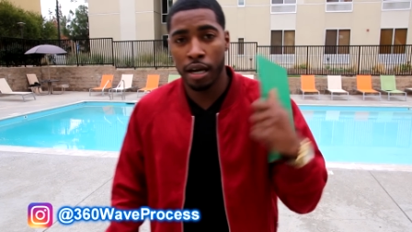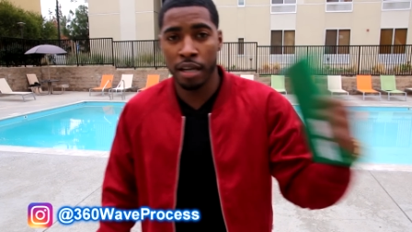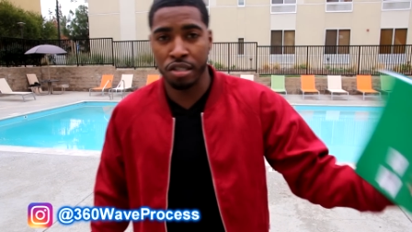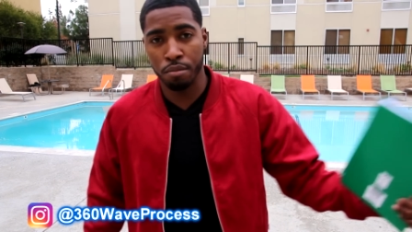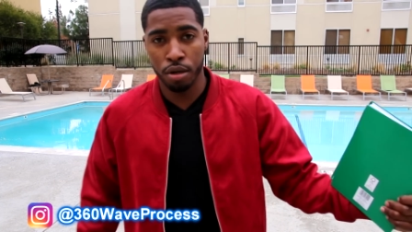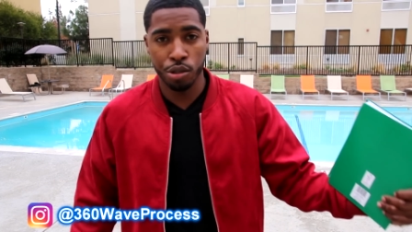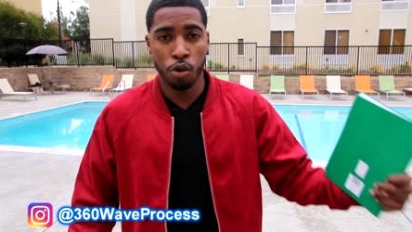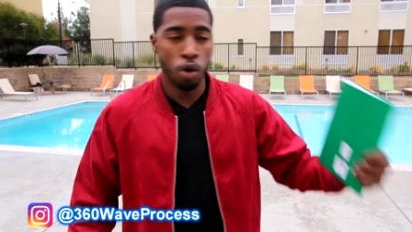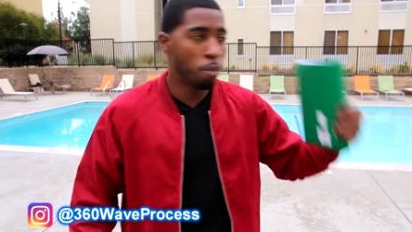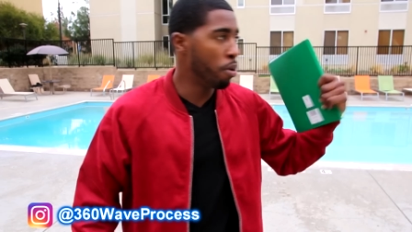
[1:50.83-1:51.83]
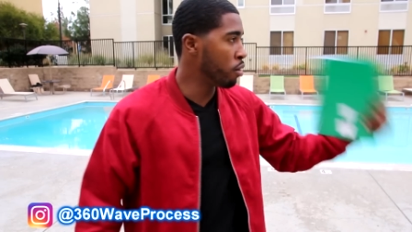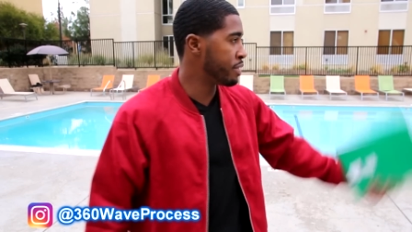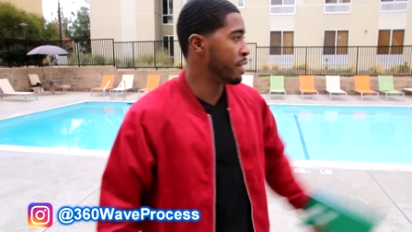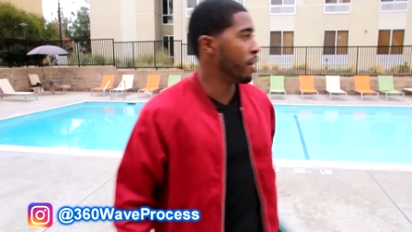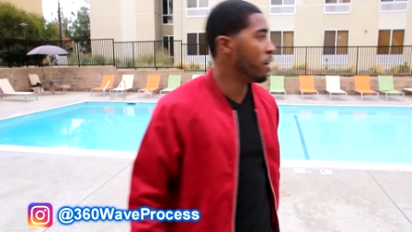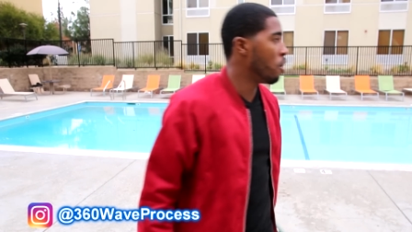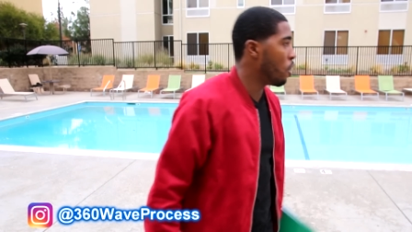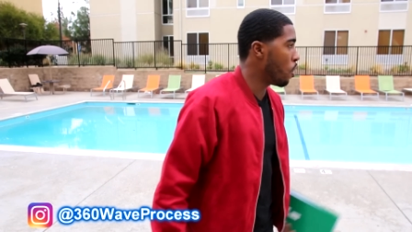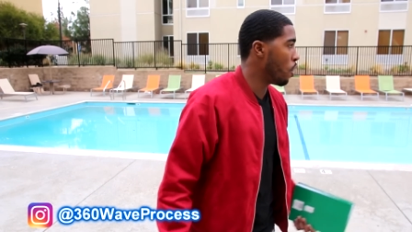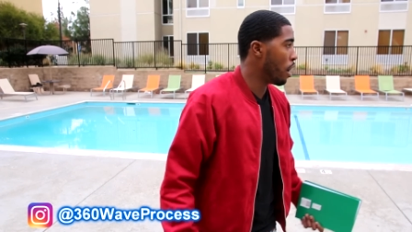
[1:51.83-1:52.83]
customers who posted
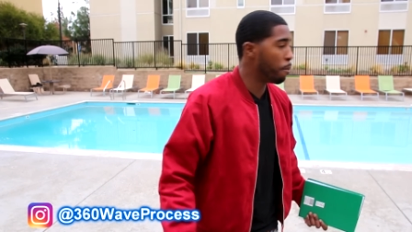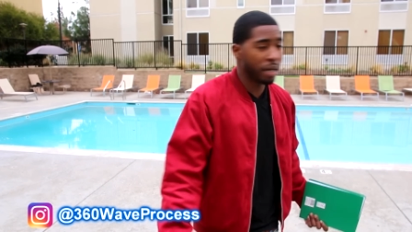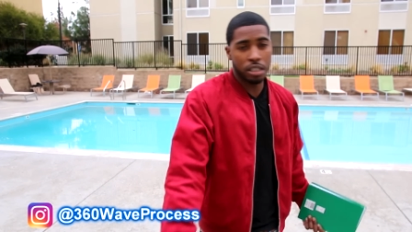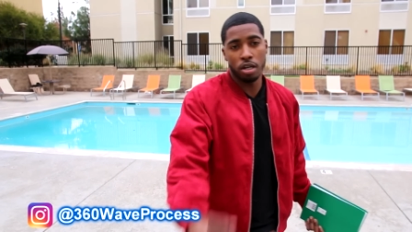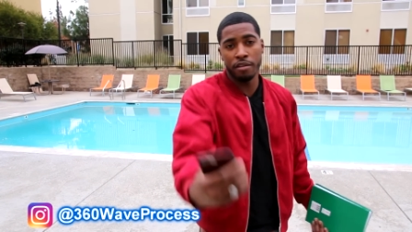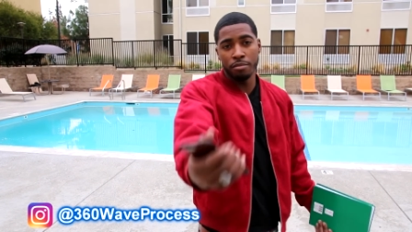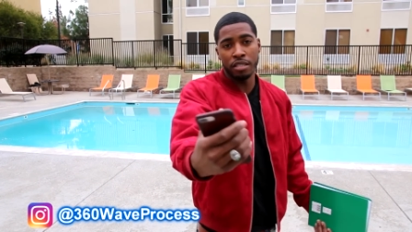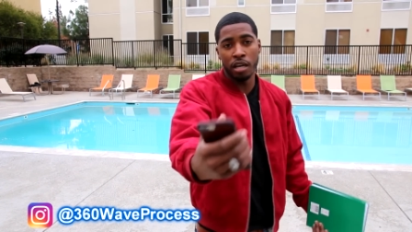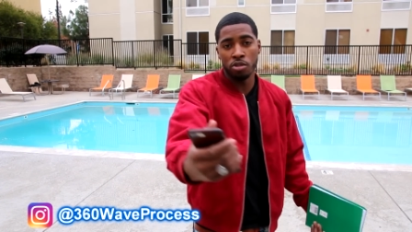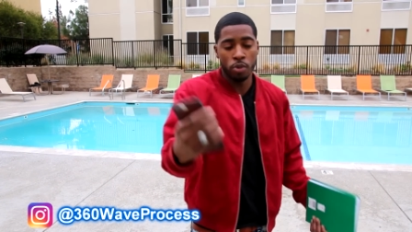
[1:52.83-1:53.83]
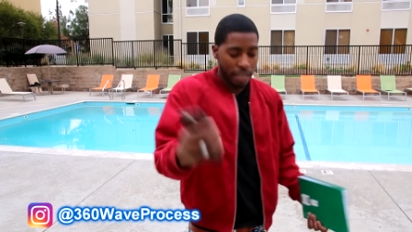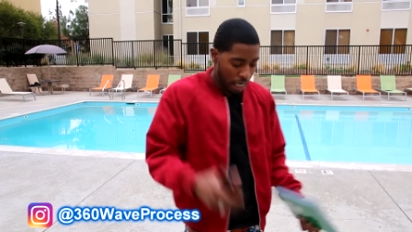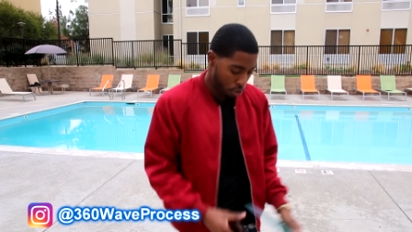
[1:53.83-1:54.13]
a picture of themselves with their